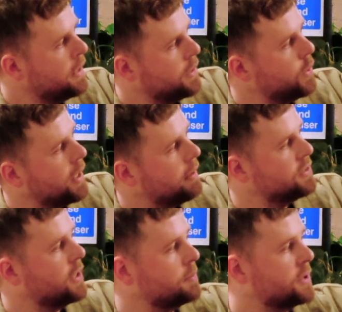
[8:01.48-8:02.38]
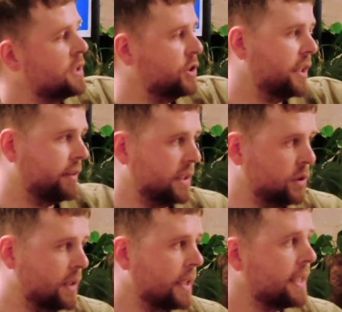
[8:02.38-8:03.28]
you'll have terms that are generating
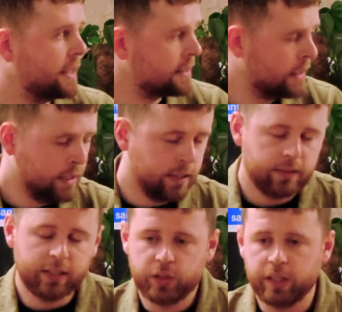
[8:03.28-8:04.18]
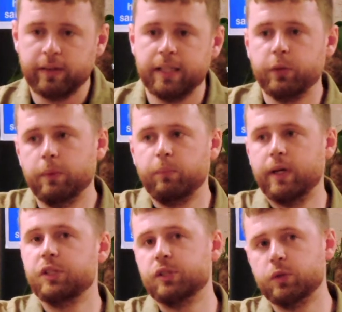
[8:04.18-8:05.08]
you clicks, they're generating new
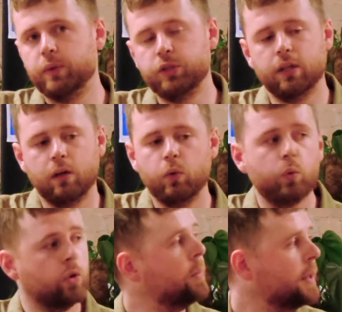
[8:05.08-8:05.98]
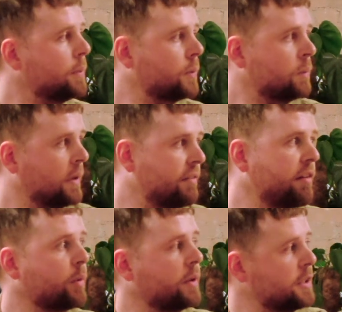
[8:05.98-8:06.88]
impressions, which are all the people. If
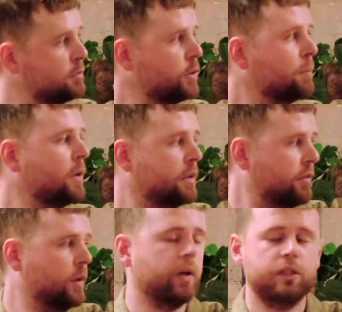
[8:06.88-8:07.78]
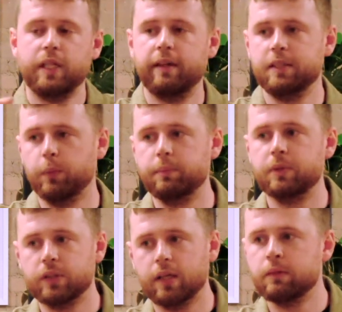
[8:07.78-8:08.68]
everyone in this room looked for the word charity web
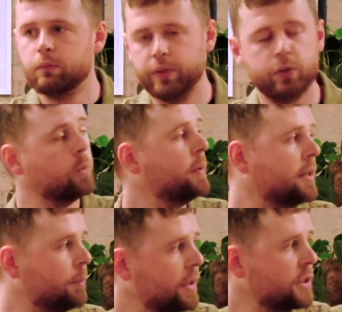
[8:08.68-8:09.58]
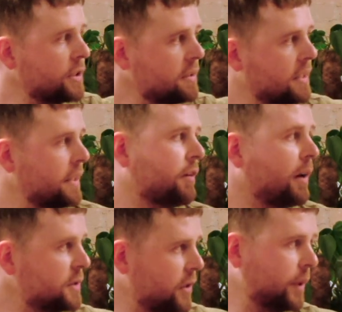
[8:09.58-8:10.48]
design, we'd all be an impression. And if I
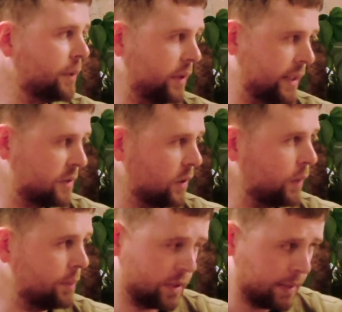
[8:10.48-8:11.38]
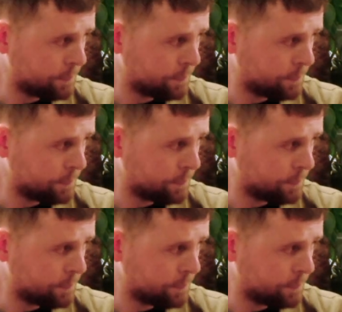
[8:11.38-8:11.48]
was the only one who clicked on the website,